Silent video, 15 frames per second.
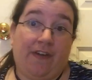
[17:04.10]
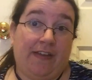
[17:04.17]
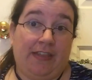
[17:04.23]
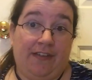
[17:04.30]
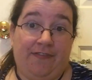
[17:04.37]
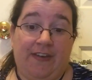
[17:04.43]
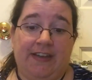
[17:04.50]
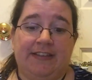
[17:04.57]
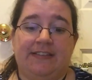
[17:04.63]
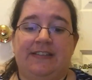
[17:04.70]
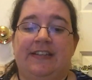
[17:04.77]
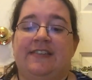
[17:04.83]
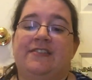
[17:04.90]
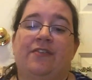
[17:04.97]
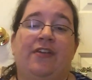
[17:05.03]
finally fixed,
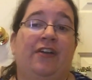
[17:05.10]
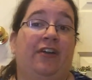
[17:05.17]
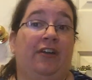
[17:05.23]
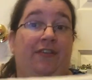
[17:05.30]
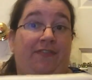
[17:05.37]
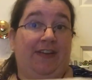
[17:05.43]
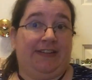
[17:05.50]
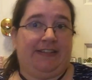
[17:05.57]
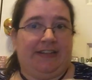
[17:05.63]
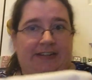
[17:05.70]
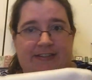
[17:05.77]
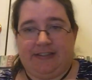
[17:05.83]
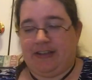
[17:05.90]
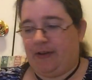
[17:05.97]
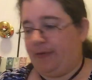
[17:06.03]
so they're here to fix it.
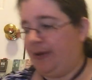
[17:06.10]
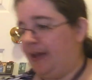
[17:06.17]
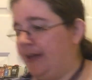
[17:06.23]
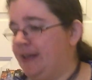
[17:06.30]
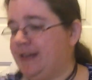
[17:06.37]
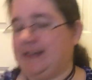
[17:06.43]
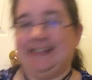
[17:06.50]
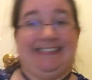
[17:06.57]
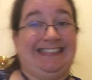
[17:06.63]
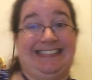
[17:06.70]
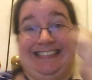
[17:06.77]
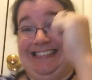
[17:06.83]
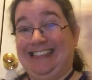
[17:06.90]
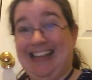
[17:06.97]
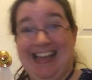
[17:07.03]
So,
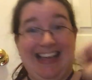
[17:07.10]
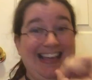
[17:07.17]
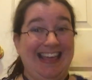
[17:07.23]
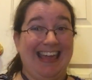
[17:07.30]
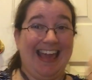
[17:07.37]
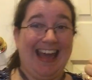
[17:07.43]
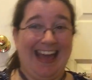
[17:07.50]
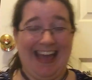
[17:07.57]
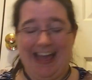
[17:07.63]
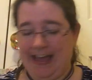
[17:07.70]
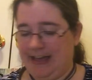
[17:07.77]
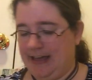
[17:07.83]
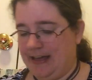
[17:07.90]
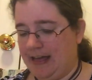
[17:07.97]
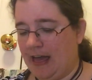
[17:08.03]

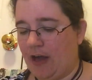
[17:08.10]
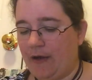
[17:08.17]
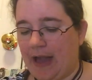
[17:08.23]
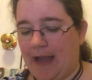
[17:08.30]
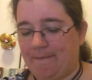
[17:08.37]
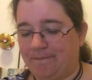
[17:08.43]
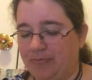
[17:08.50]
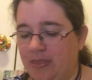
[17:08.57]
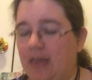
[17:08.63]
yay! Okay.